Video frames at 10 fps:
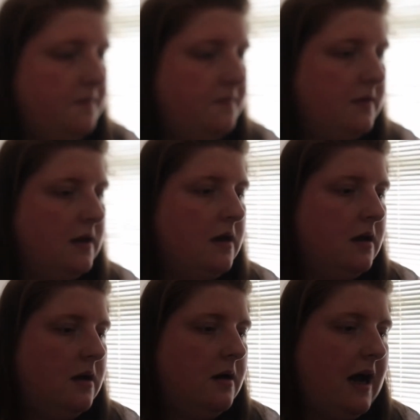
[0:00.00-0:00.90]

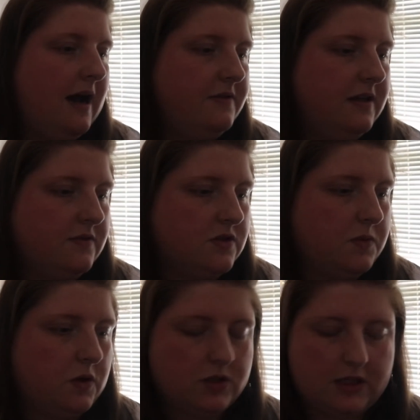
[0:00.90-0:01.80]
I haven't even
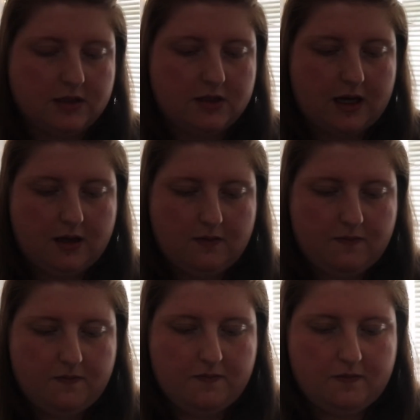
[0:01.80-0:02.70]
swatched this yet,
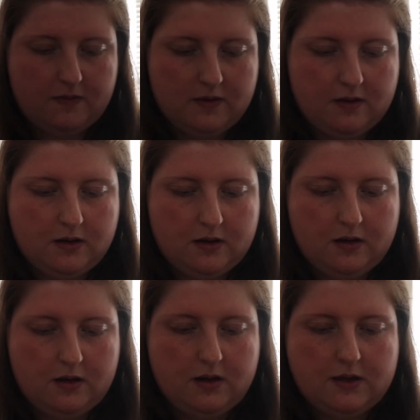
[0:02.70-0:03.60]

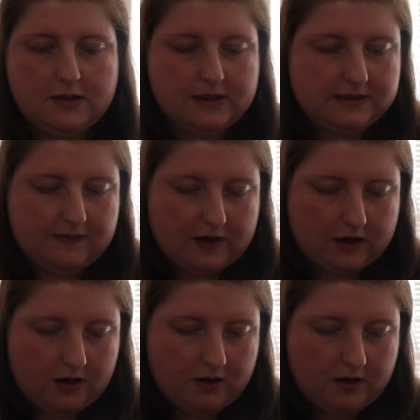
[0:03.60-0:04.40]
so let's give it a go.